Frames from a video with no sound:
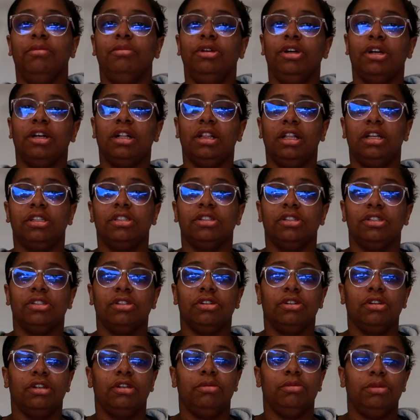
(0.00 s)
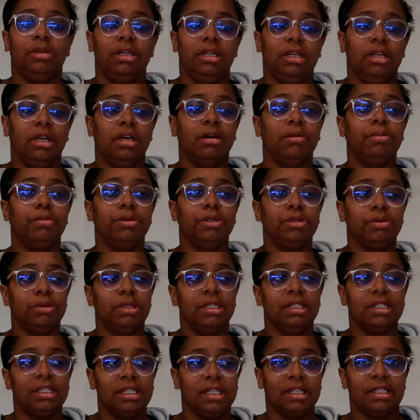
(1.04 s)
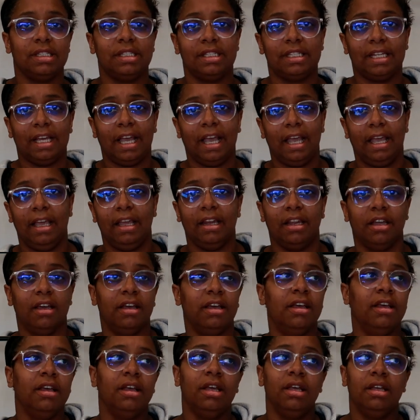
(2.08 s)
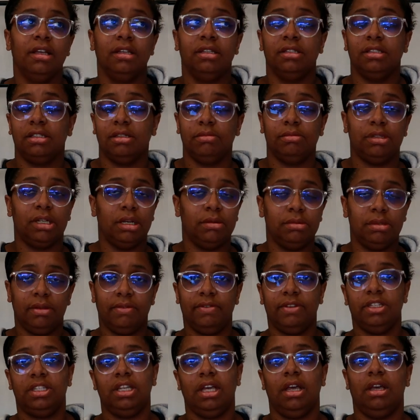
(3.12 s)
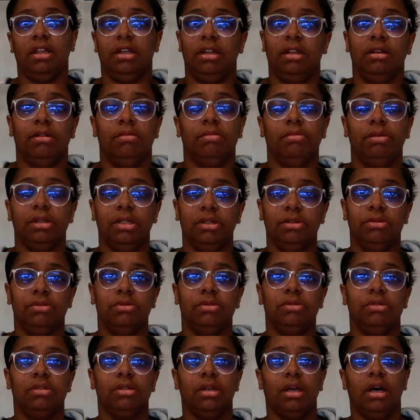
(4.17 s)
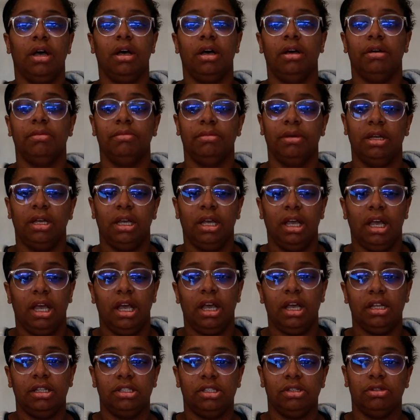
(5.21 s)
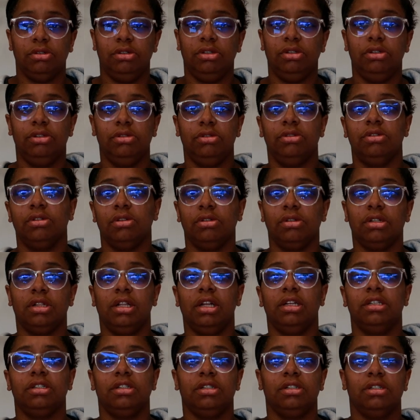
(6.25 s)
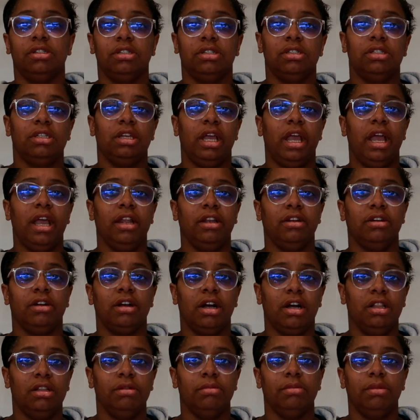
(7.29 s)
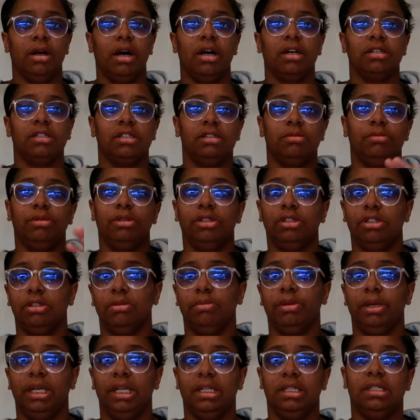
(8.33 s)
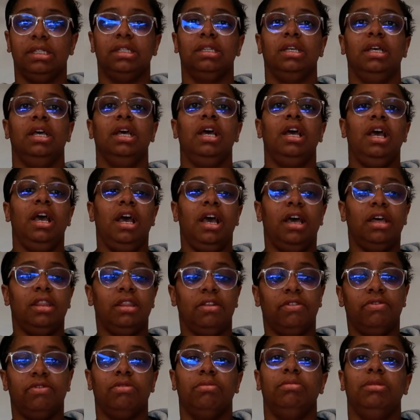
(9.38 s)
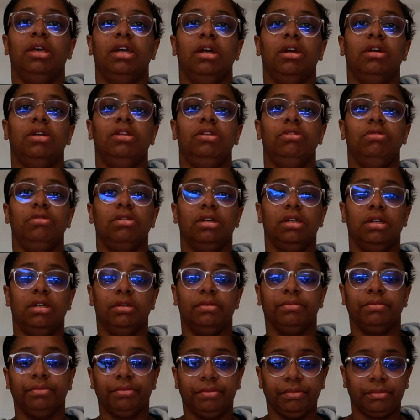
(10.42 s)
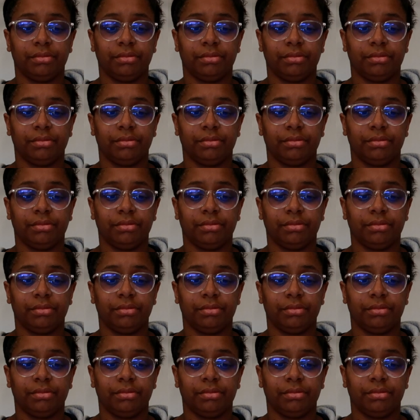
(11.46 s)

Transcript: your clusters are going to be between 6 to 8, sometimes even 10 balloons. And so you use those clusters and your color blocks to build your base, and then from there you can